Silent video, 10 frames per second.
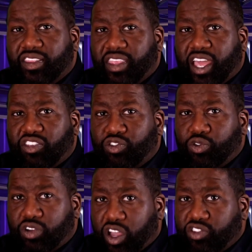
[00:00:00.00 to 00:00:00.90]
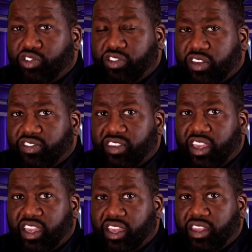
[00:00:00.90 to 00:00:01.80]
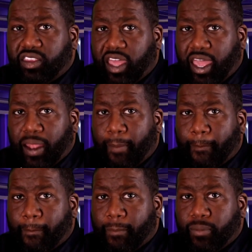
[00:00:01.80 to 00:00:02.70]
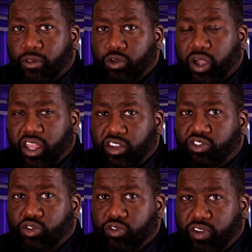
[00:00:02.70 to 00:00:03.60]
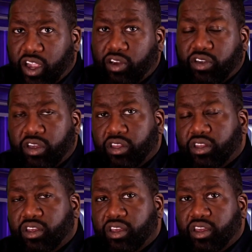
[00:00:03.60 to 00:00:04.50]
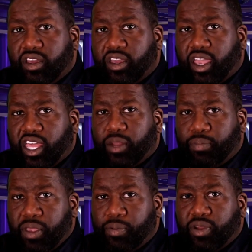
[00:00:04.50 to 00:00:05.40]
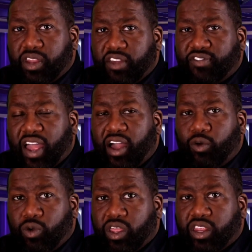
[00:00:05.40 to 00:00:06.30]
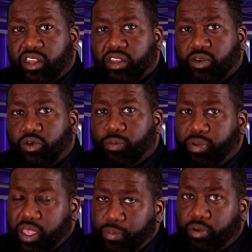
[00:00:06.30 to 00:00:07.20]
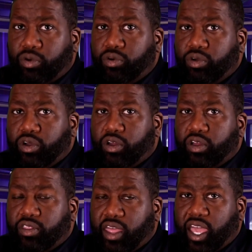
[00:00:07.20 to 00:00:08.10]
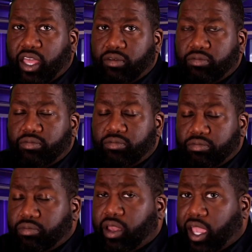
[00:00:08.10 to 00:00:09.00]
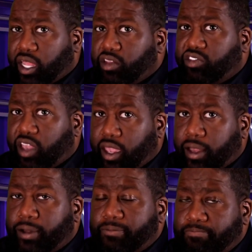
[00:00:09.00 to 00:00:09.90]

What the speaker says: that two countries have said that you got this new variant and the people that they found with it were people that had the jab.